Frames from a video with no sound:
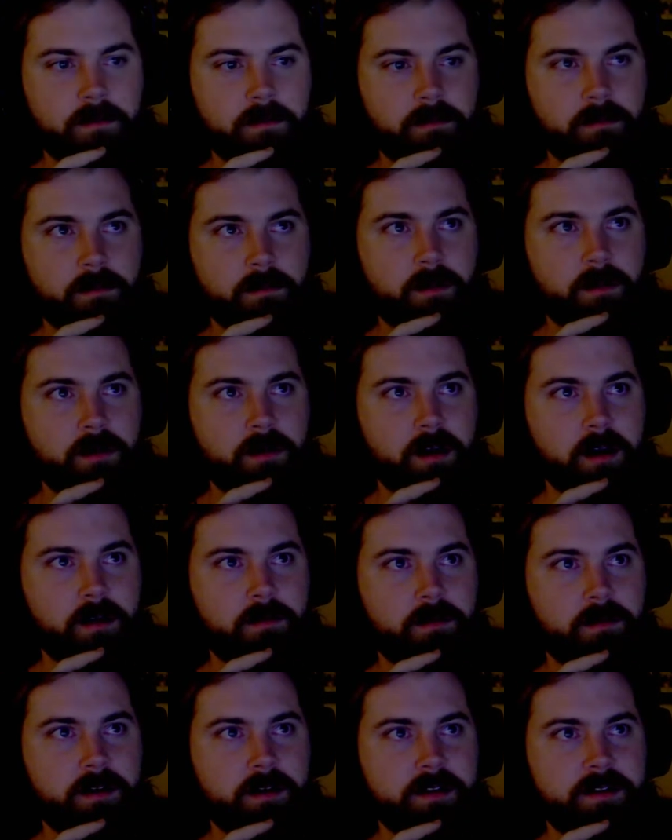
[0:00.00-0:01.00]
Oh God,
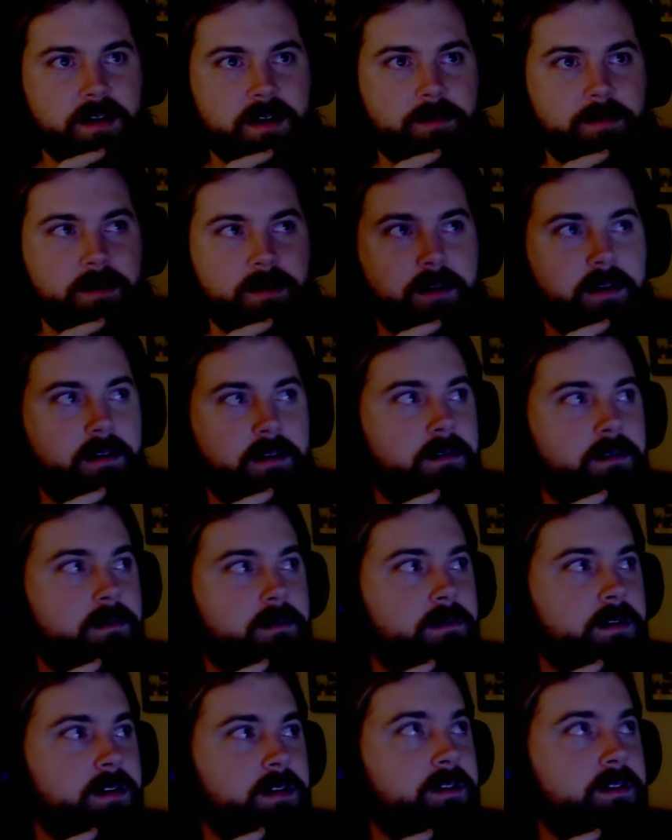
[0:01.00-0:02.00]
what is happening?
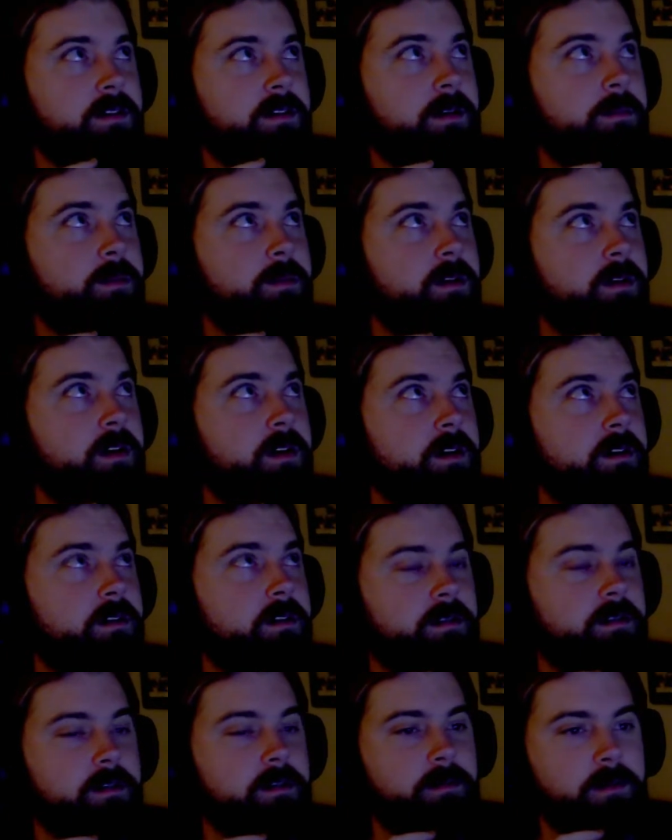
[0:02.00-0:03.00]
What is happening?
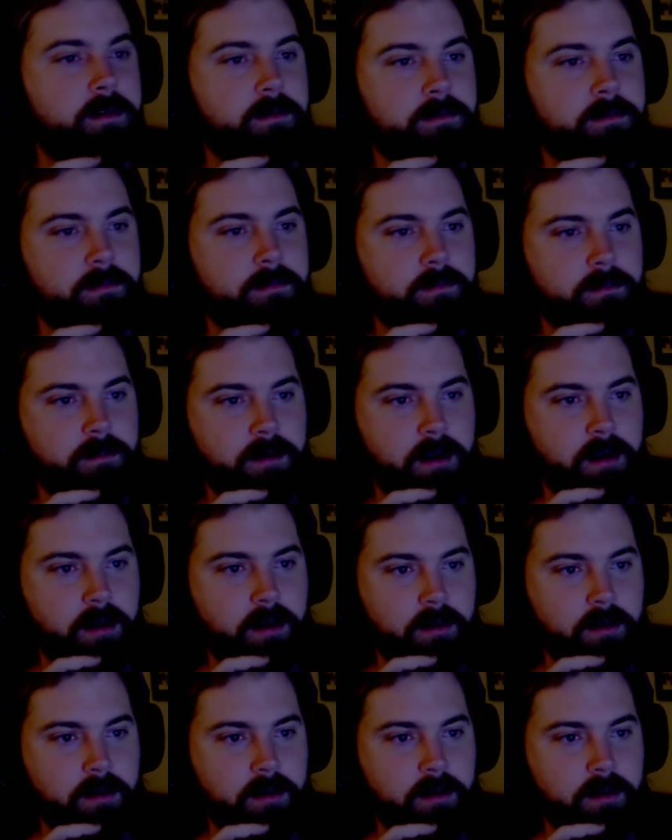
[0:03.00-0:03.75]
There we go. Okay.